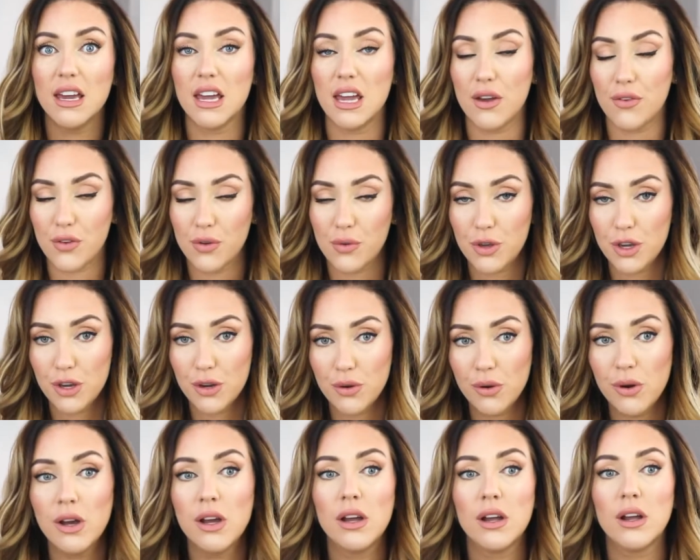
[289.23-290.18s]
If you
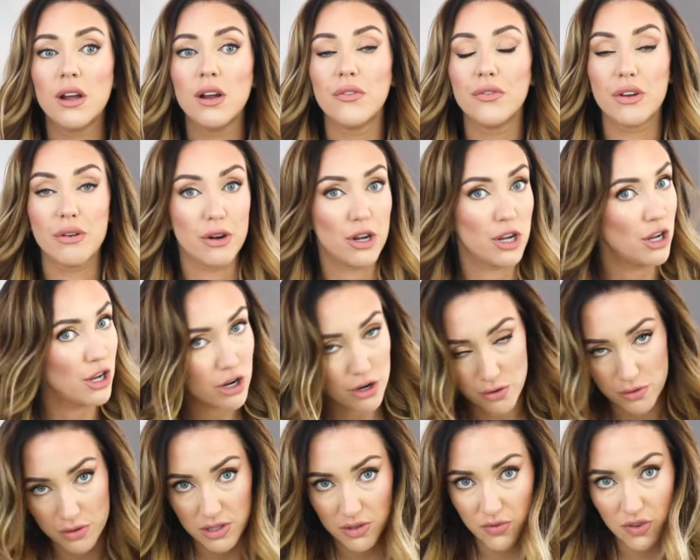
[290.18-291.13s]
do, there are
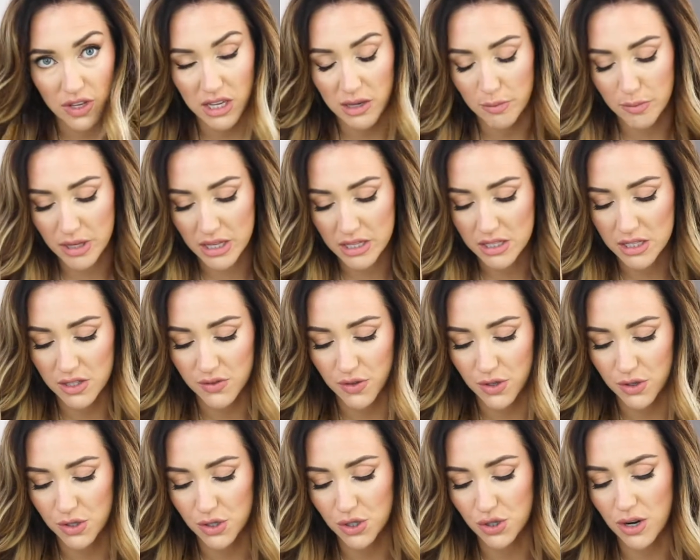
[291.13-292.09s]
loads of vegan pizzas for
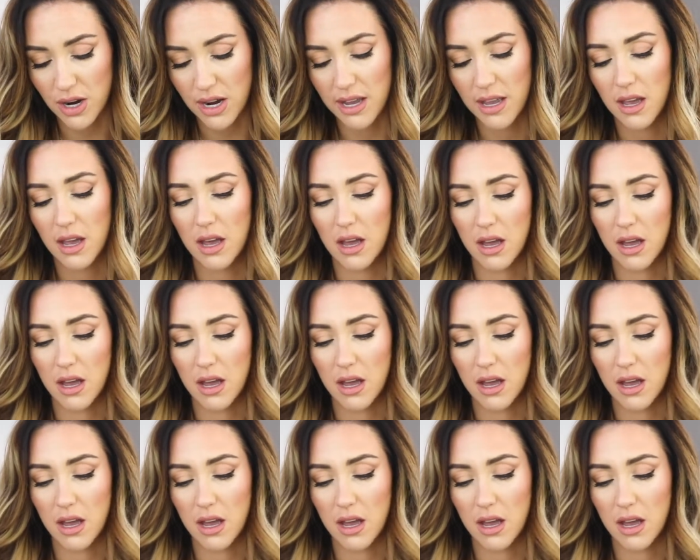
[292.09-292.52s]
you to try.